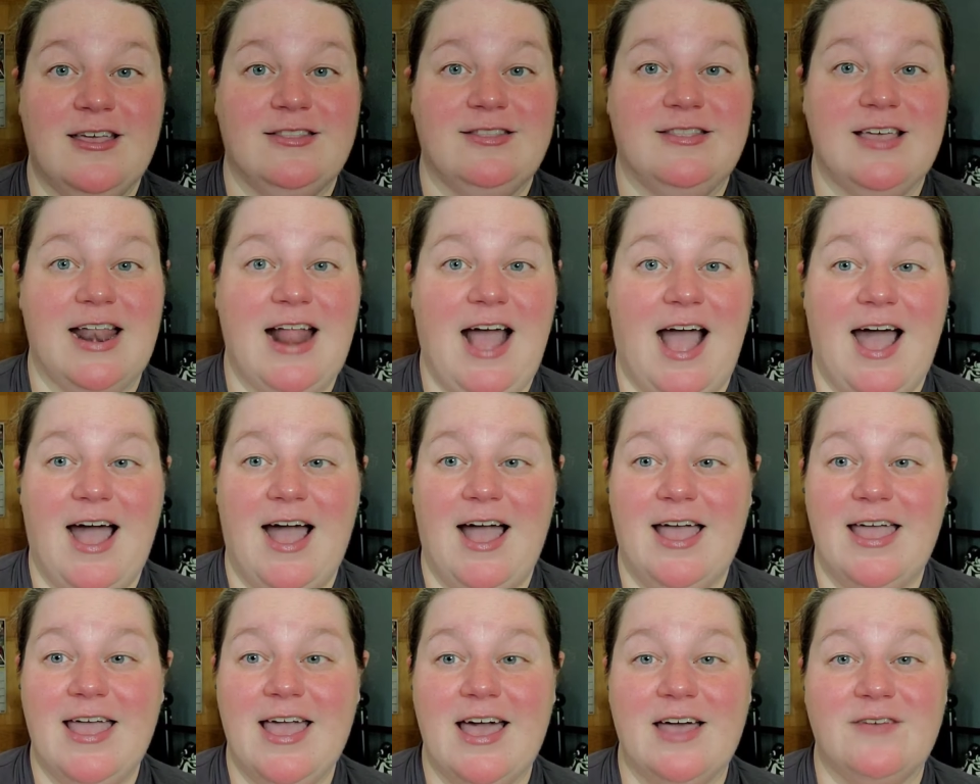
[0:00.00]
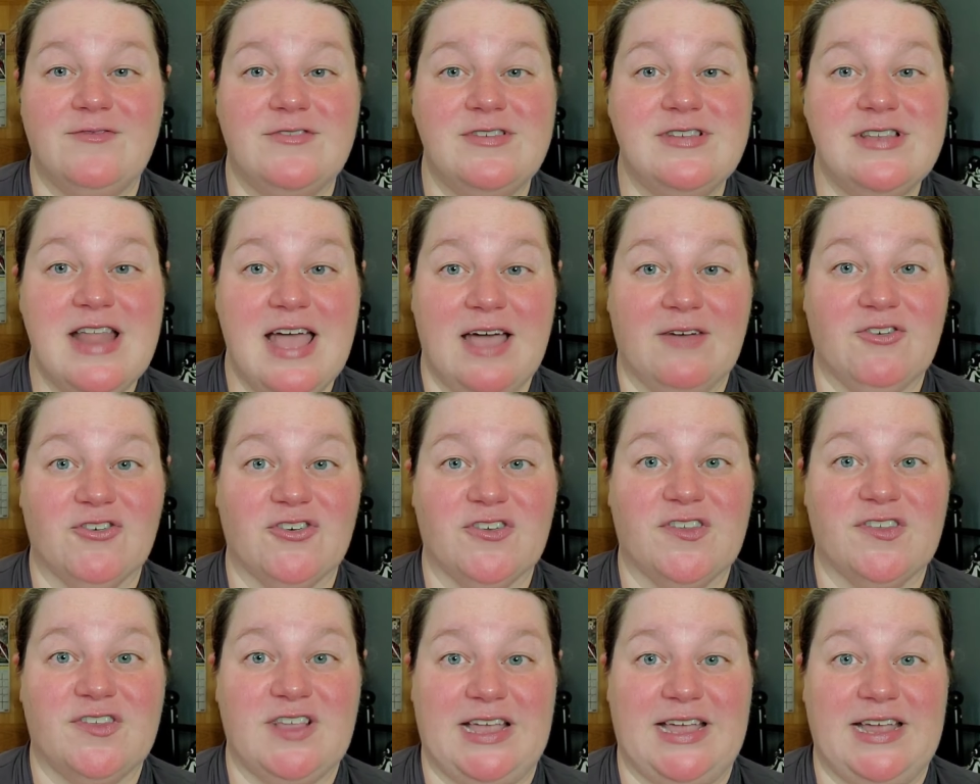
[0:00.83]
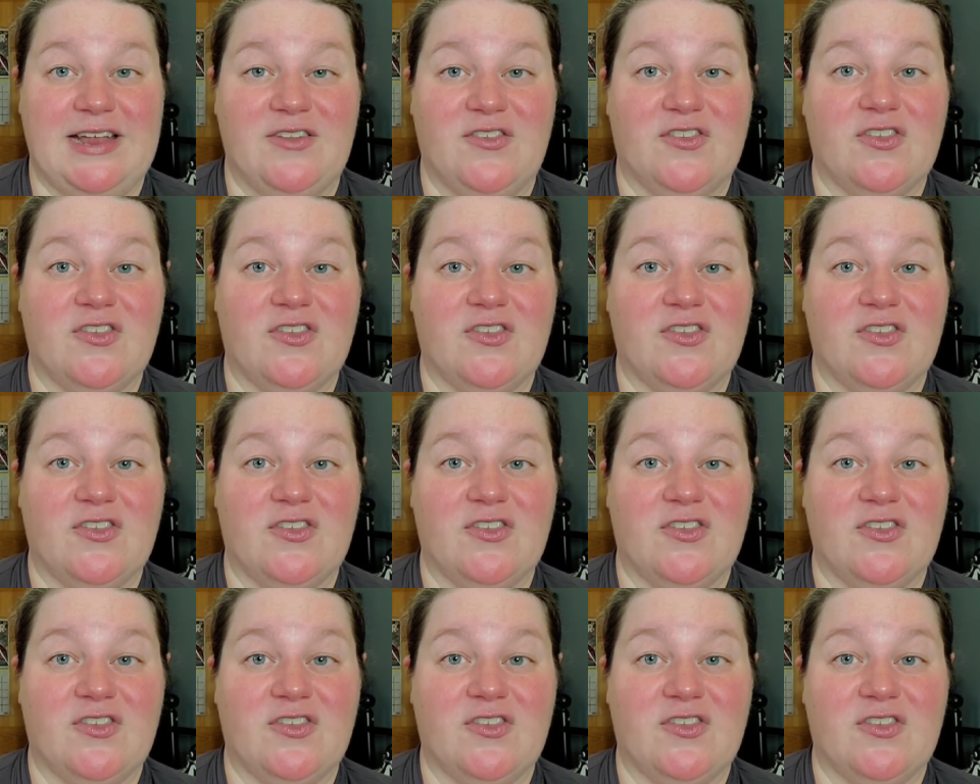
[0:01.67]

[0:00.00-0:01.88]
that I have never seen.